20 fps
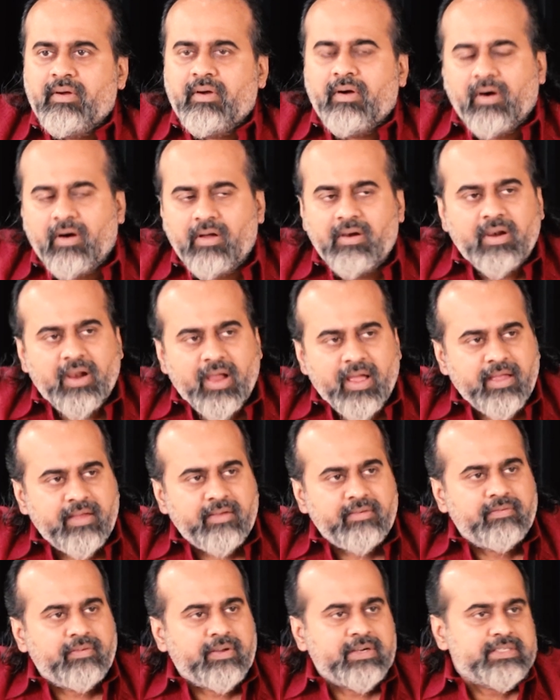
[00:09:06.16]
all
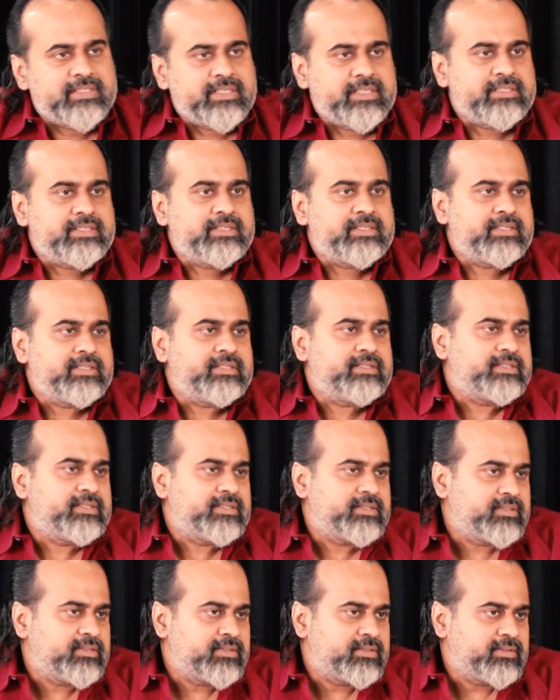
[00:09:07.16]
life and
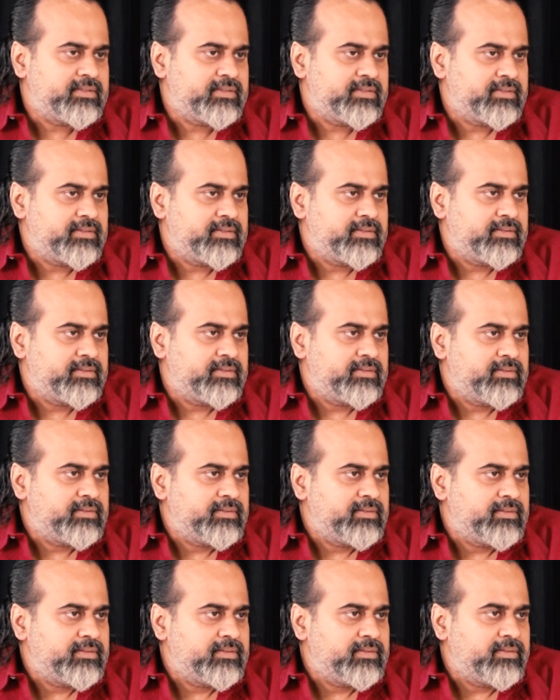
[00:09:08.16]
senses
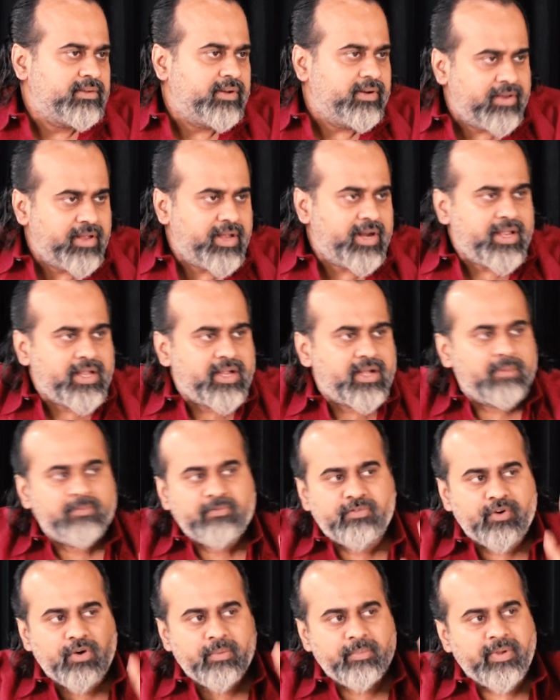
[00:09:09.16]
really come
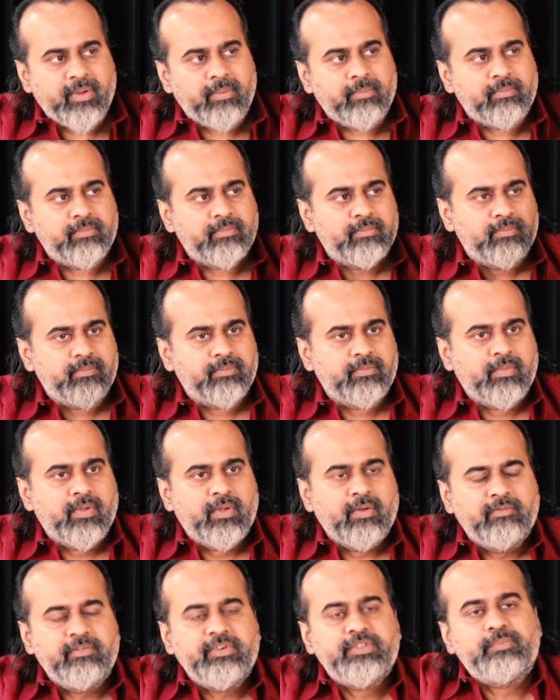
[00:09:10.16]
from Him,
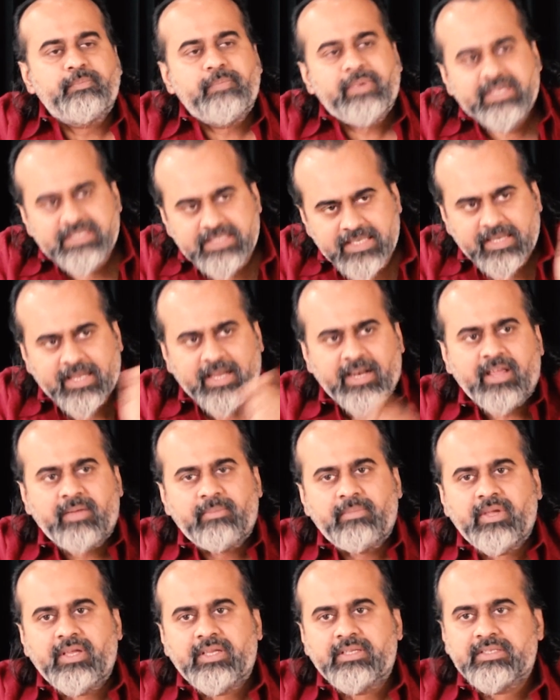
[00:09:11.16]
which basically
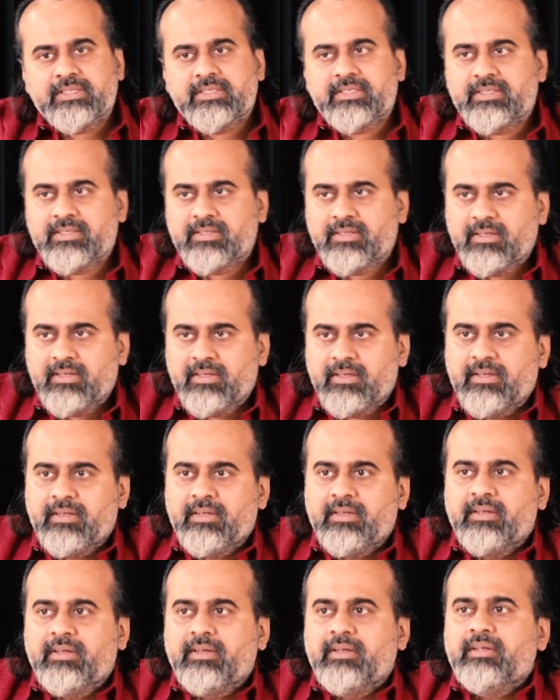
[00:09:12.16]
means
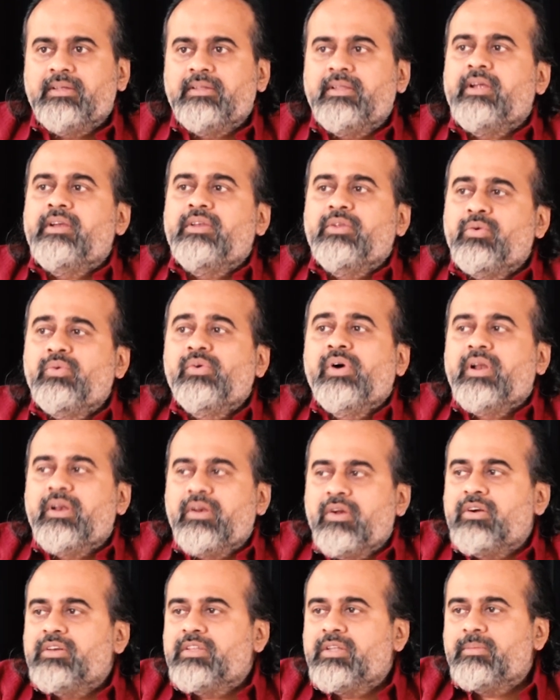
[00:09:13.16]
that you are
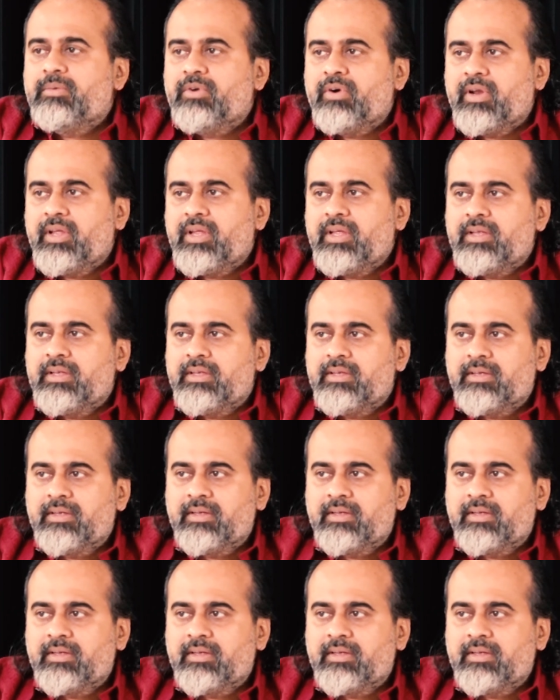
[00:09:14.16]
not the body.